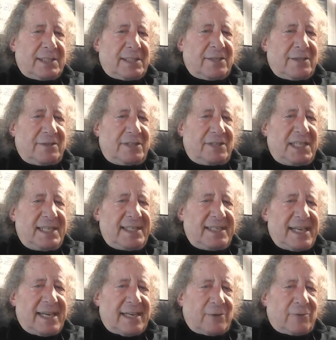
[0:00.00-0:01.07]
to
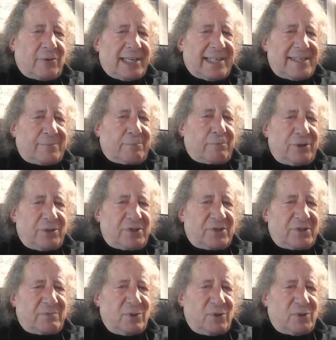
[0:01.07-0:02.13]
de-ghettoize
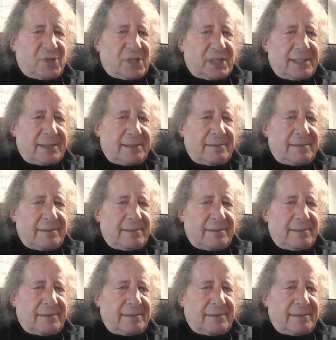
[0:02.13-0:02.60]
Prince's music,